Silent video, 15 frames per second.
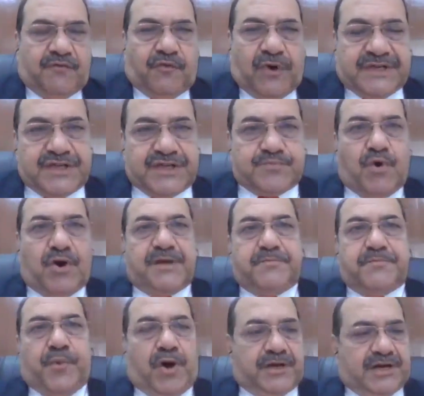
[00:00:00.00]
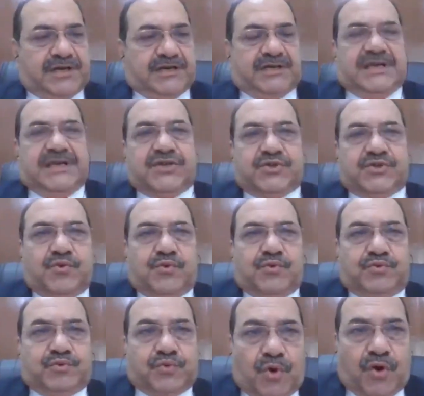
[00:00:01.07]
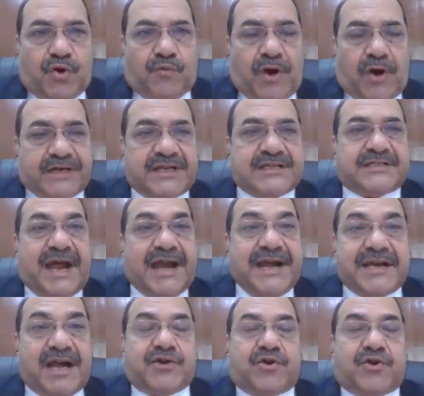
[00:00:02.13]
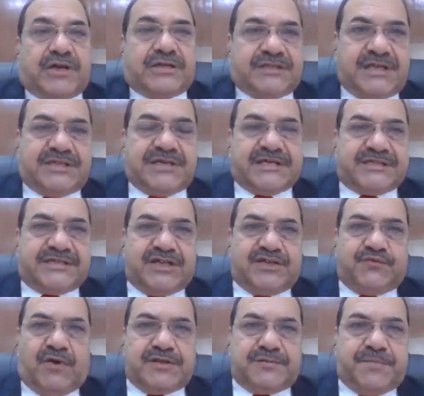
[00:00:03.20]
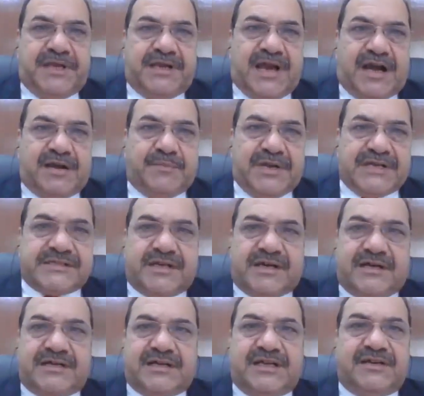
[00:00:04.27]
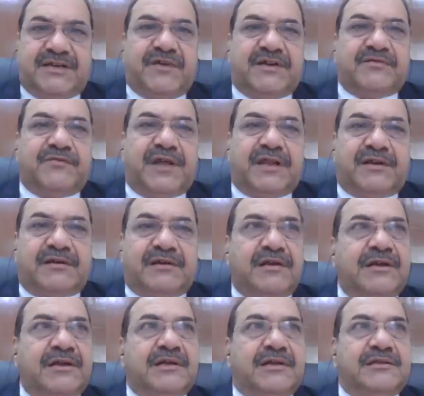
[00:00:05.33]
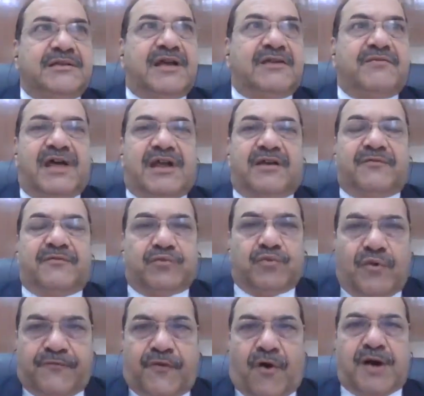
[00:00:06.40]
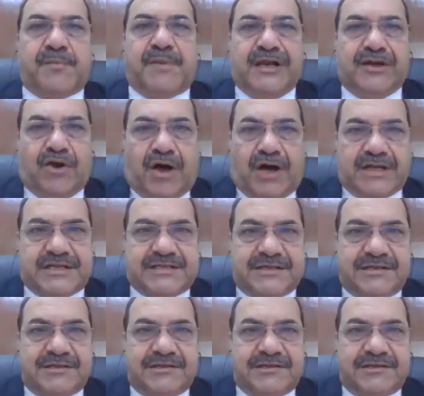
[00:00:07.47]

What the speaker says: What is more important is to know what is right and wrong. See, justice was being administered even when there were no formal laws.